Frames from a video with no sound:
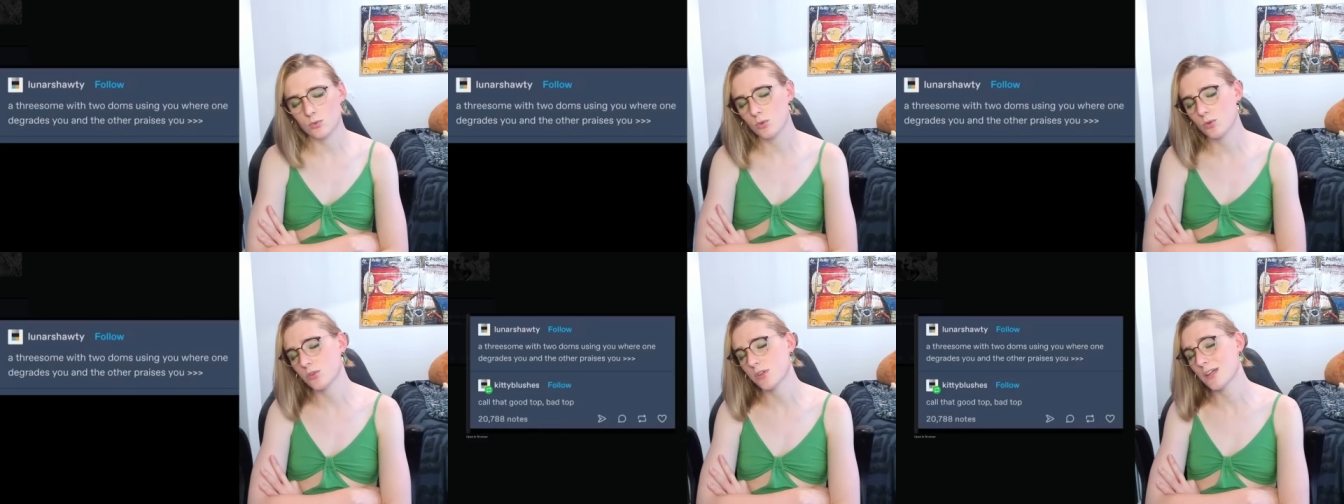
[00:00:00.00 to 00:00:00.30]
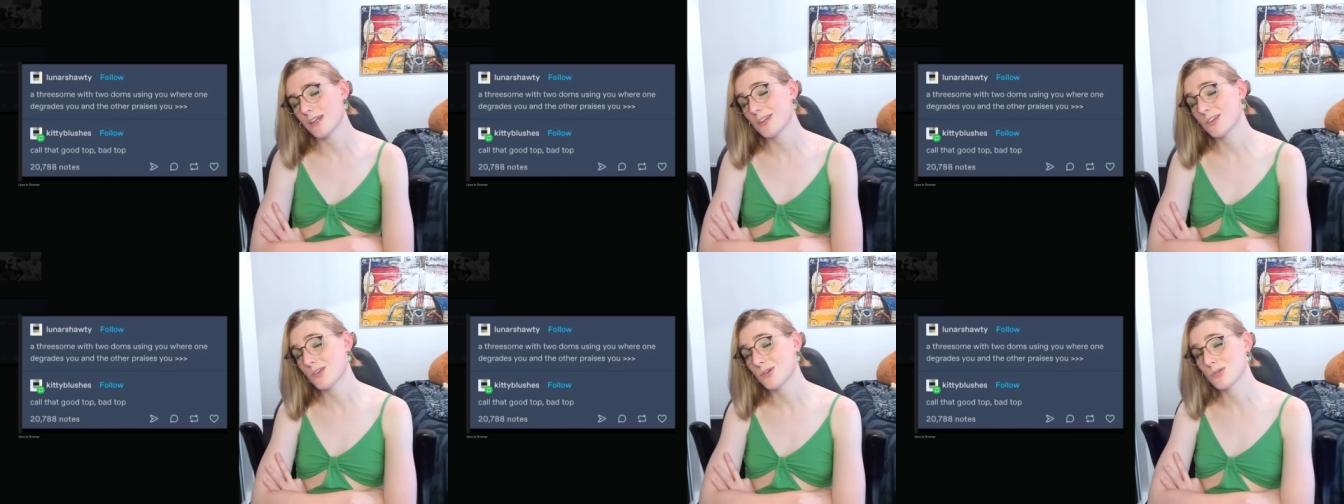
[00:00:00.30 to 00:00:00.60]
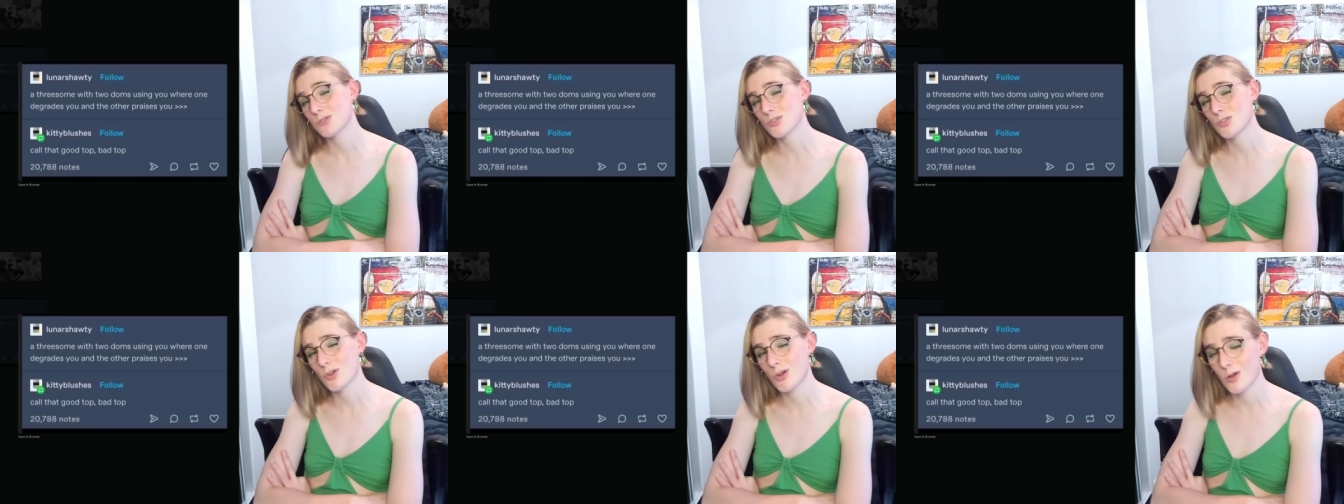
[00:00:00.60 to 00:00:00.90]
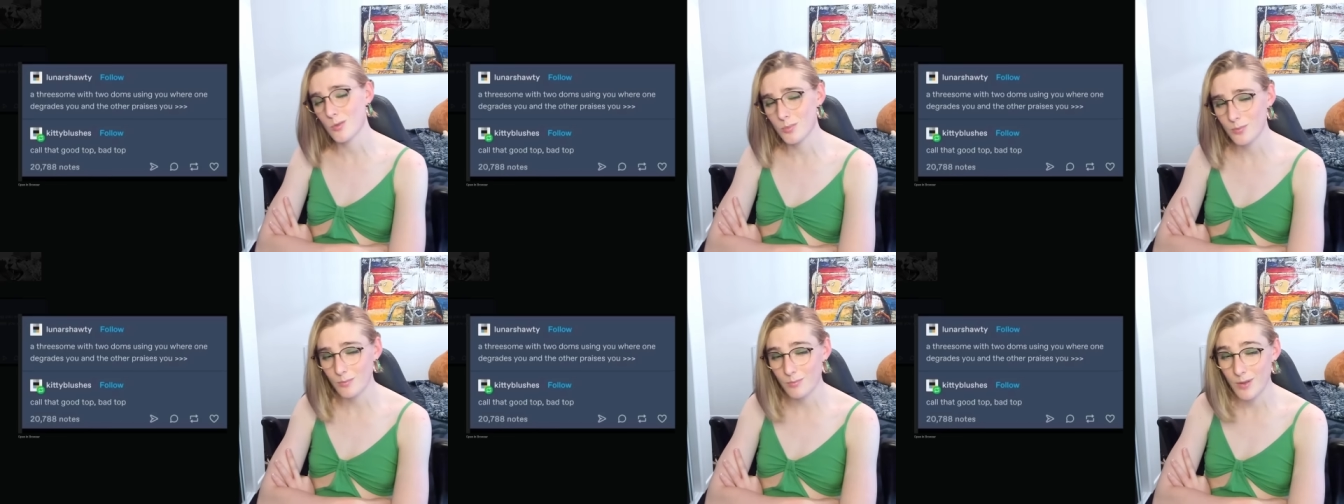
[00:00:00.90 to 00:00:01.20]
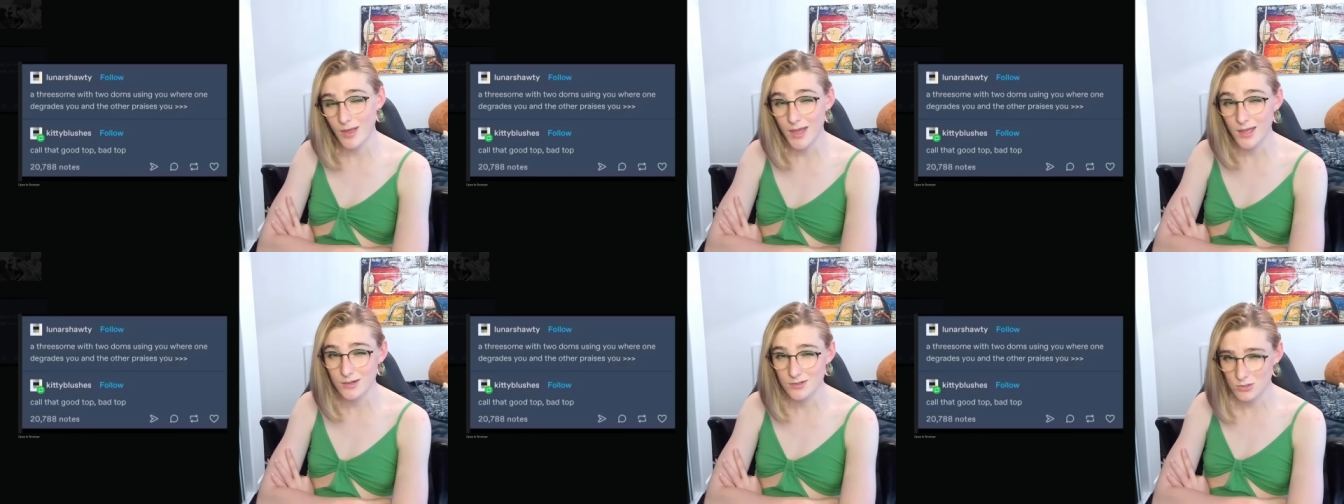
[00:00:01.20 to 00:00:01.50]
Call that good top,
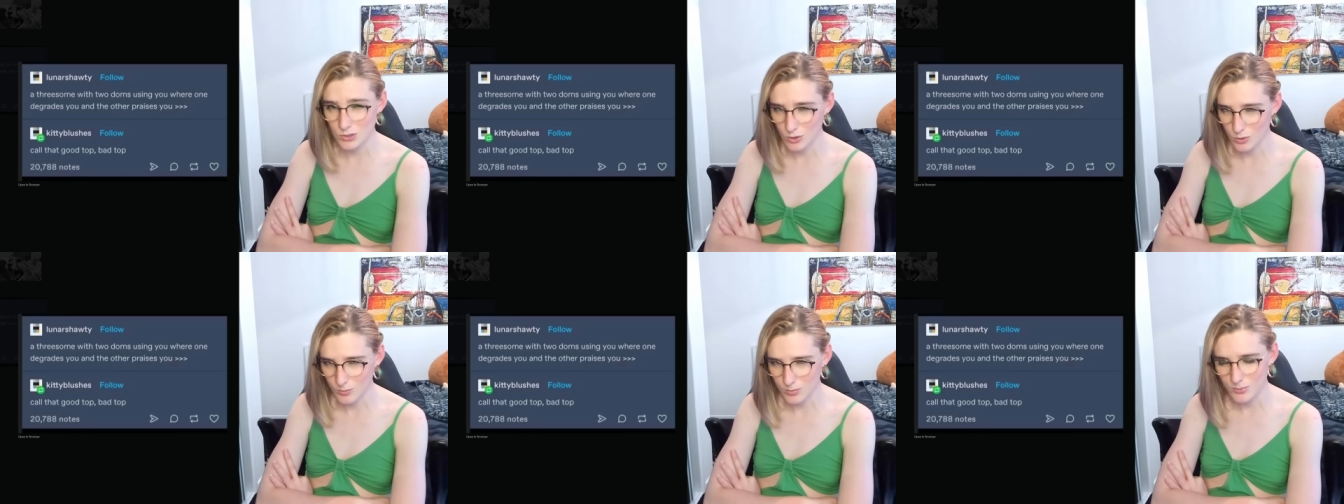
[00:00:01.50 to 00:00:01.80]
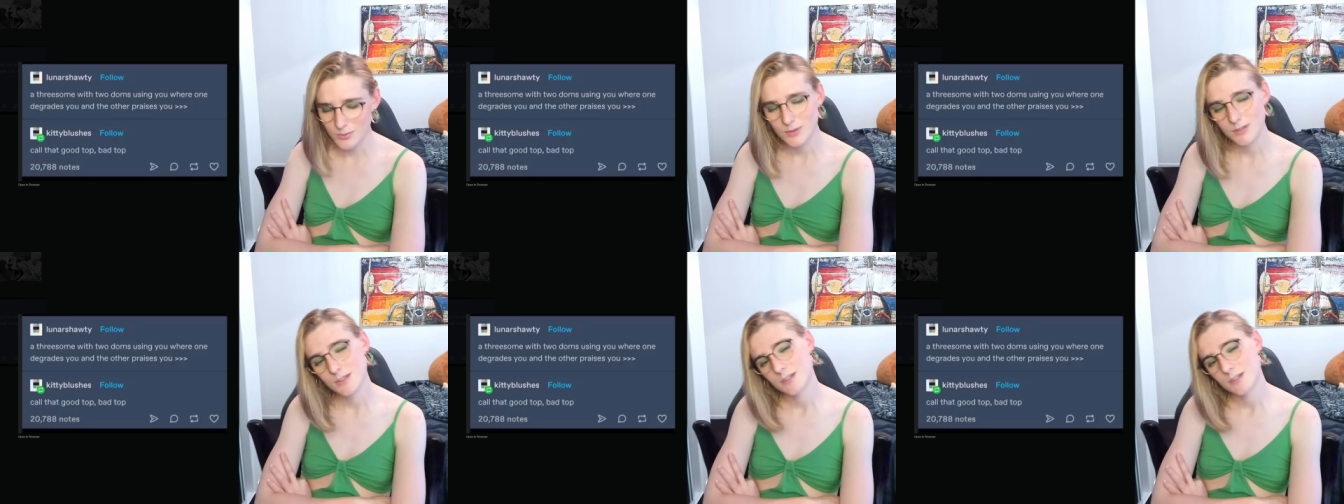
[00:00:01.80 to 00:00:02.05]
bad top.